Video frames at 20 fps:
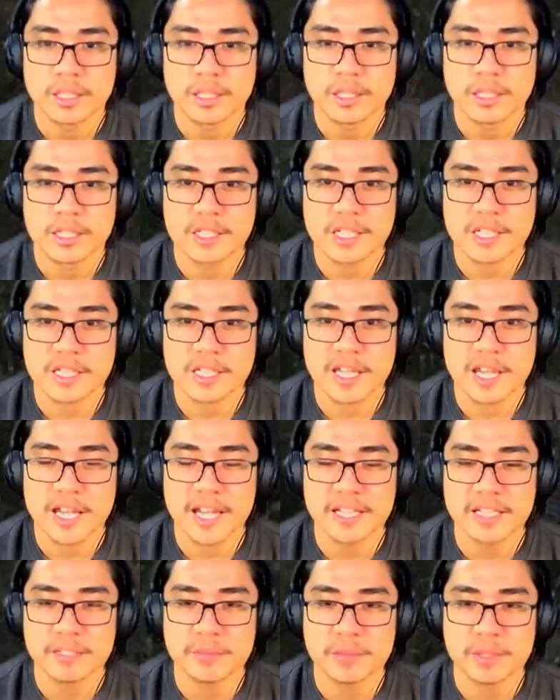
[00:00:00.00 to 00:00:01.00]
It's a
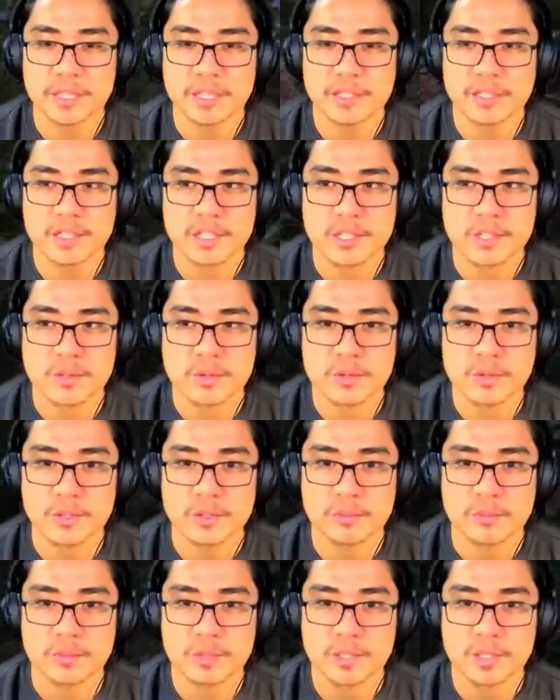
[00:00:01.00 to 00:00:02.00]
tiny bit in the
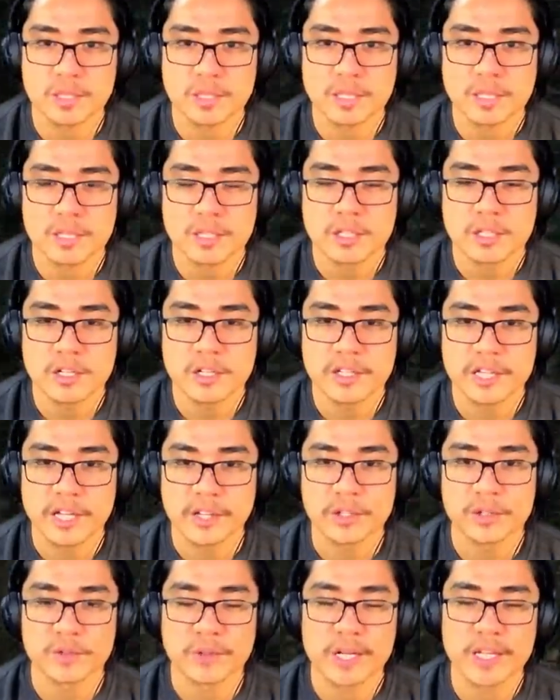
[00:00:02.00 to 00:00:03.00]
storm. You hear that
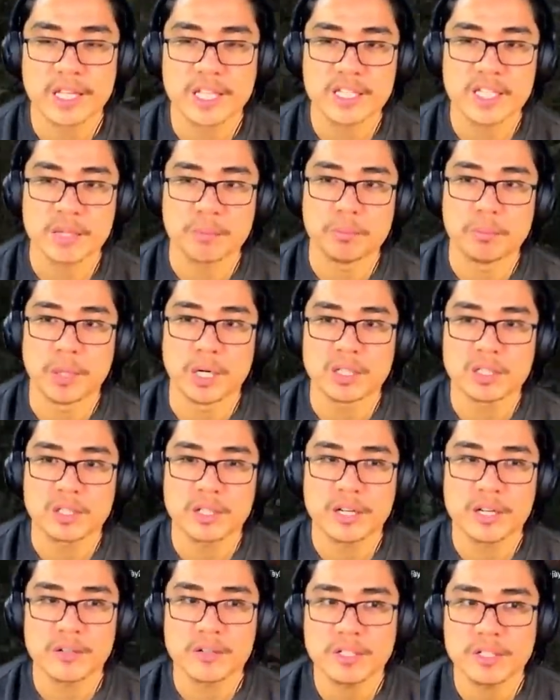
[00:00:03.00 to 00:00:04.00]
though, right? That's like dude. I
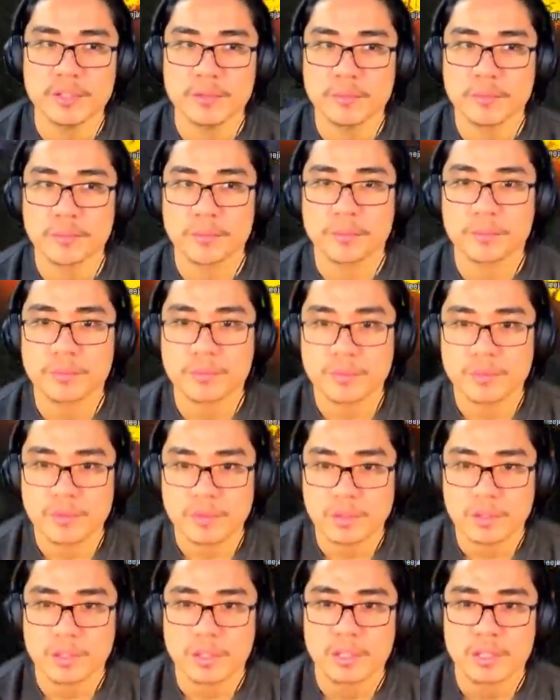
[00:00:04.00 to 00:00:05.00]
can't even. I can't even hear
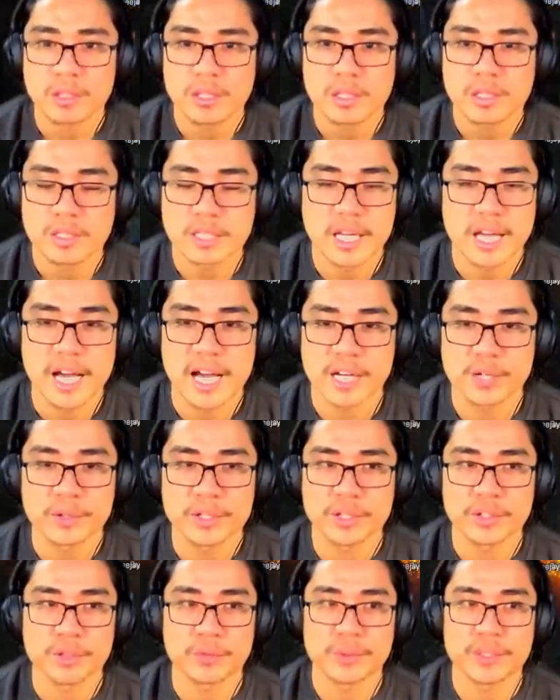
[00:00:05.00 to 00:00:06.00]
the ring. Yeah, I don't
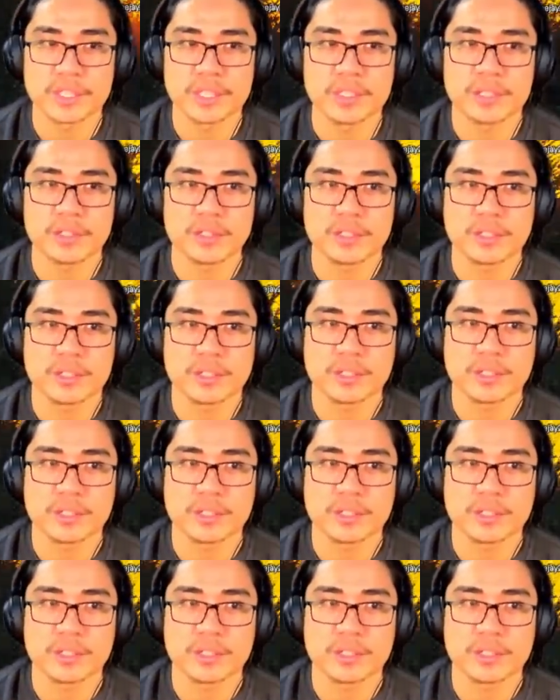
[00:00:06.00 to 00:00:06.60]
hear the ring either.